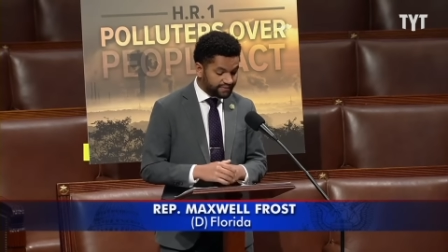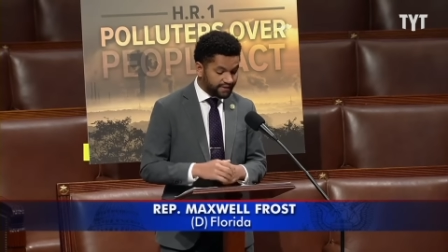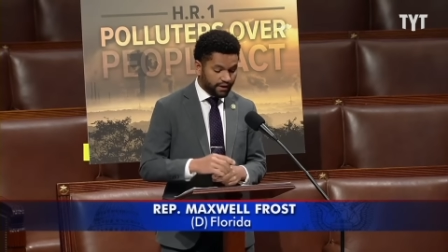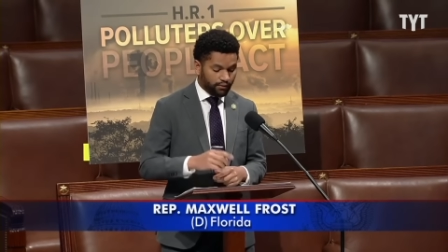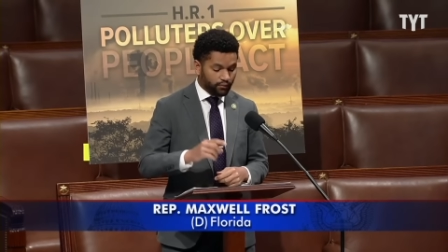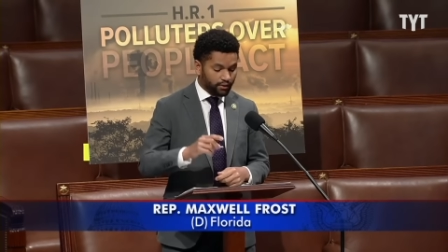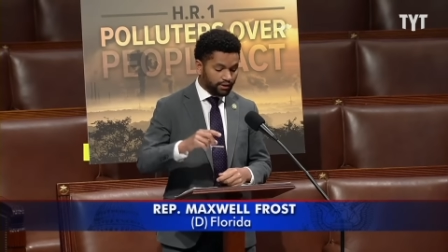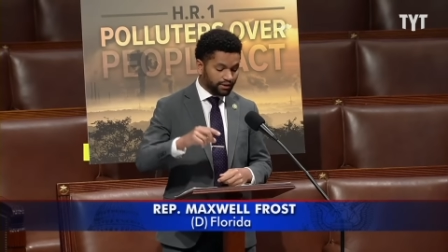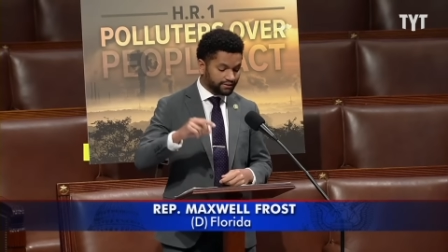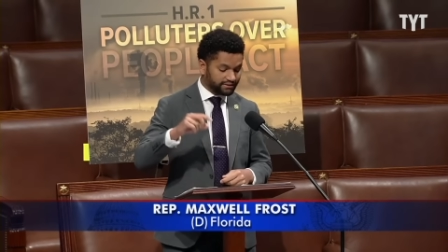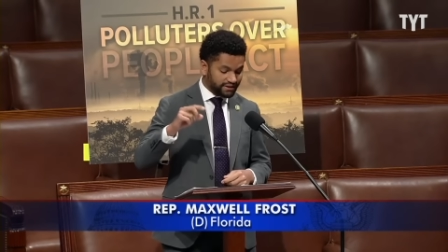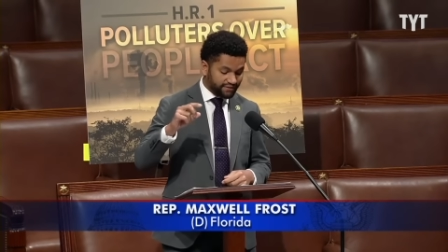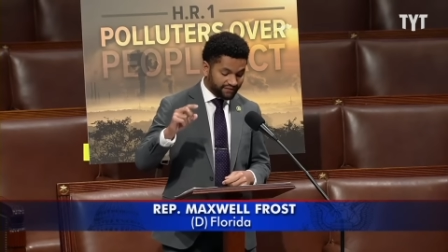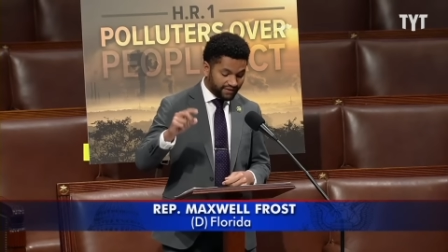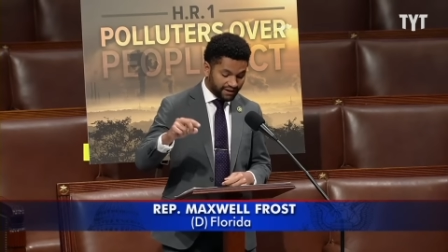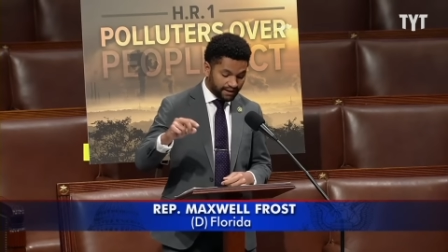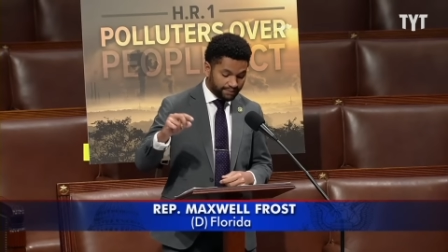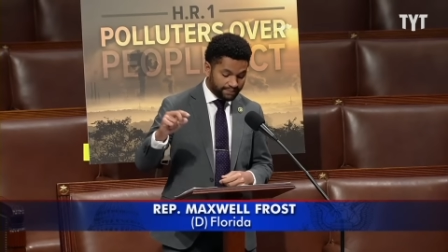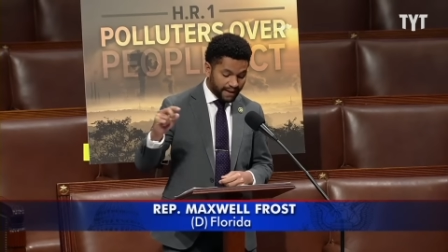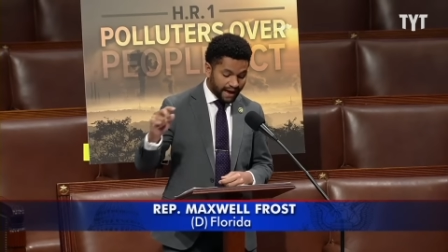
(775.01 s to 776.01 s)
that we'll
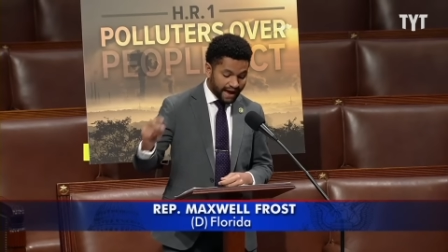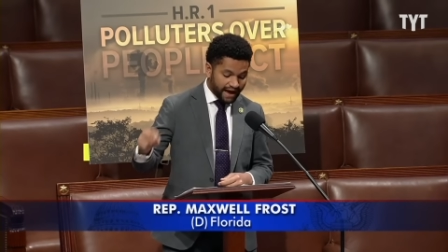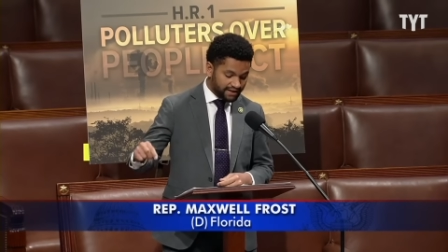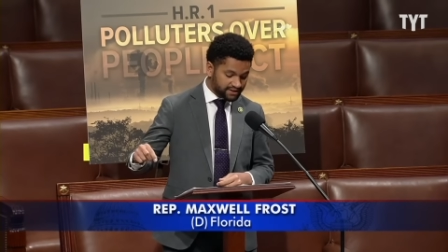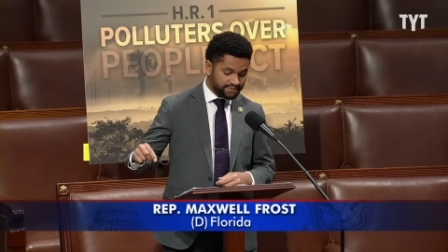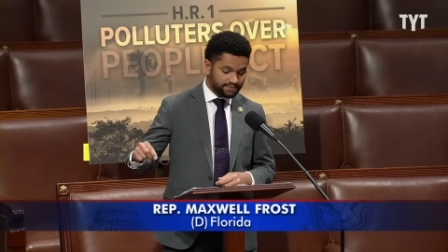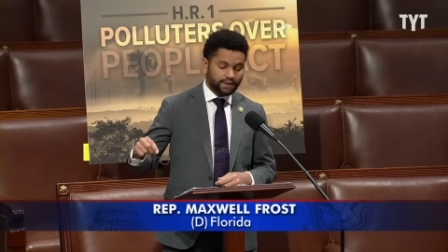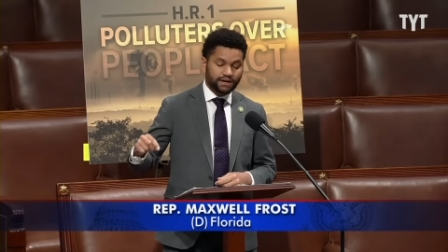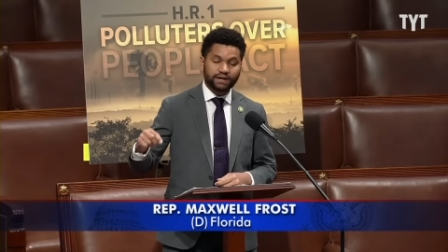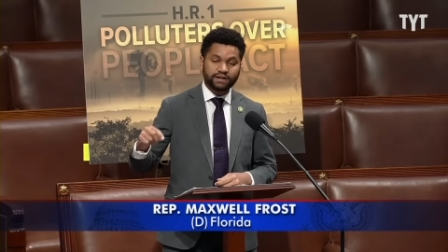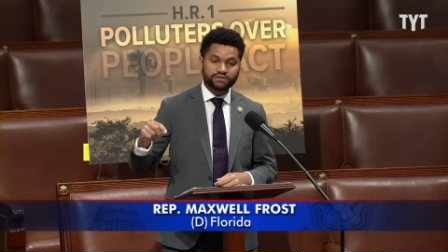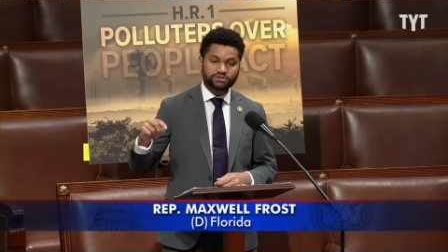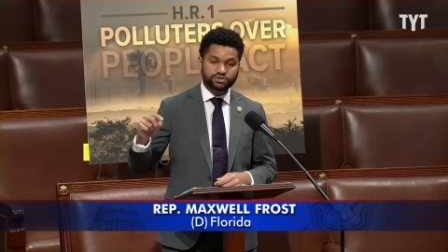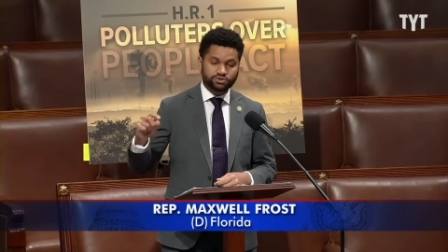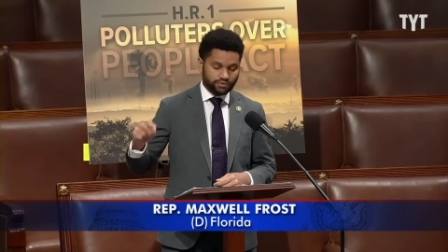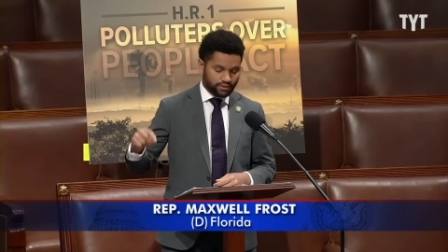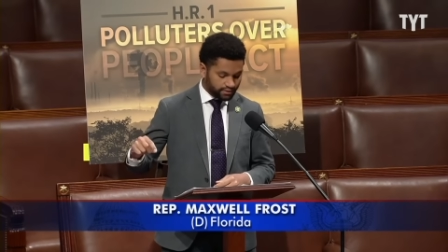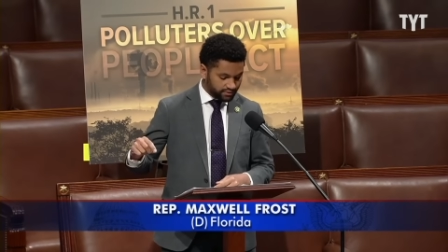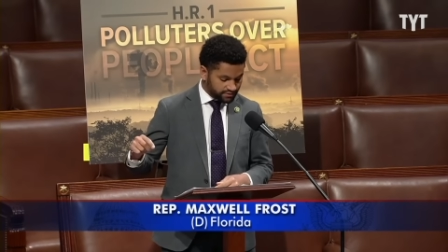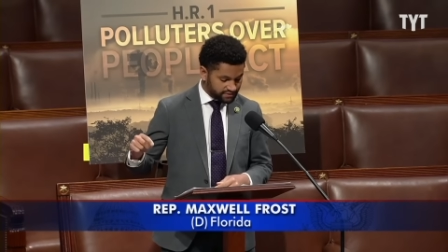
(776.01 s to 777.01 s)
develop asthma and
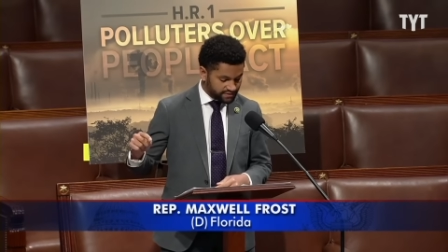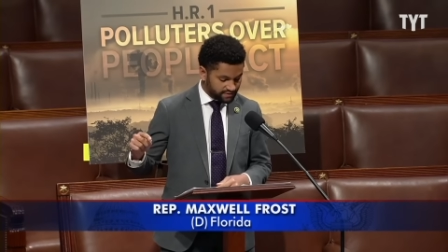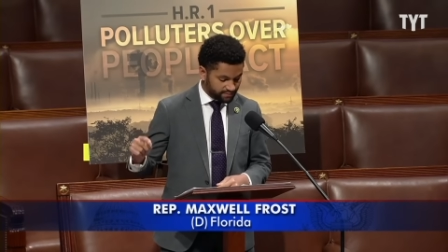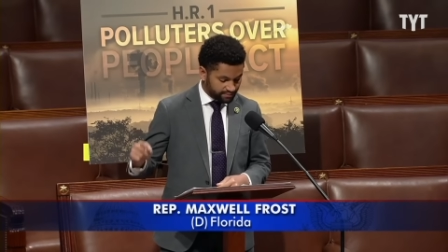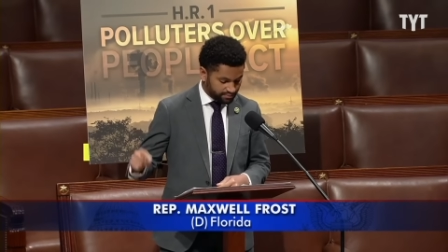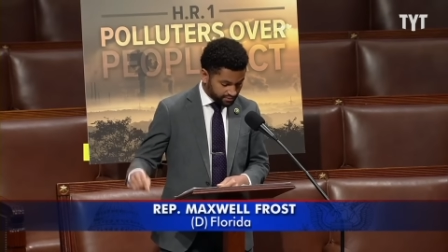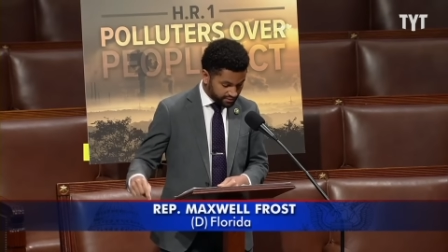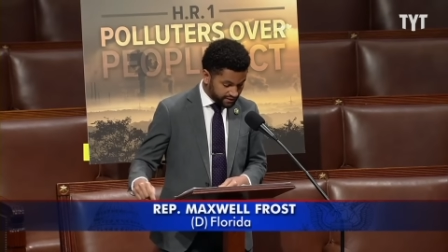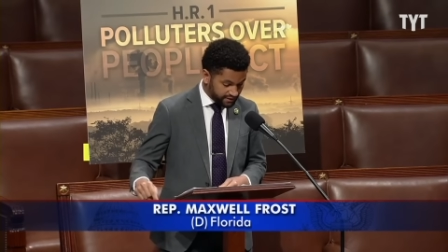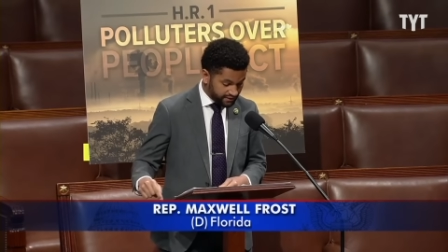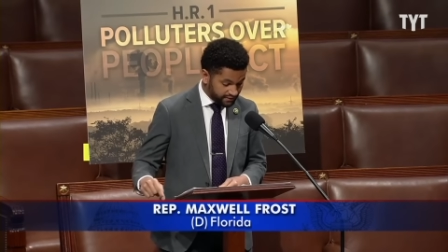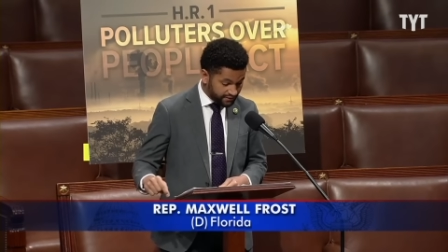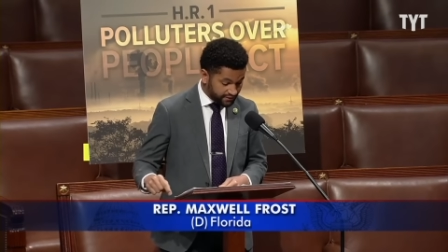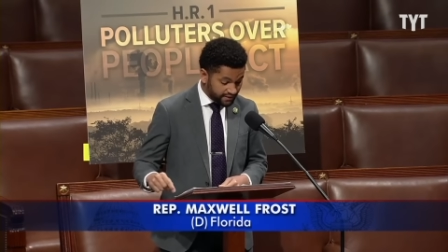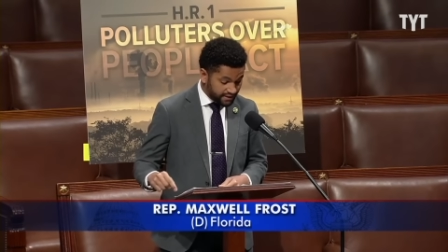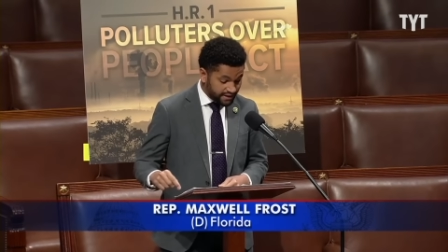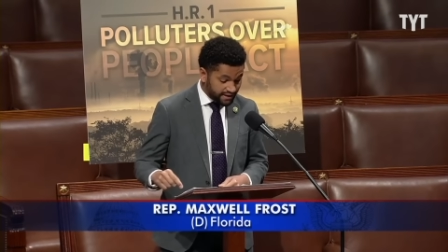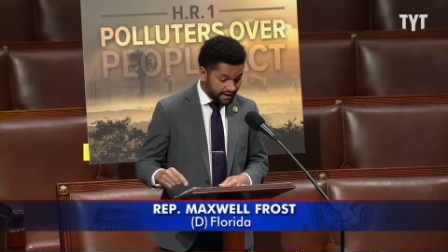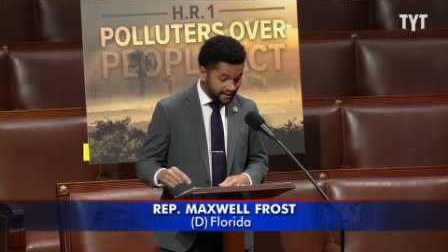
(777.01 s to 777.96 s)
struggles to breathe,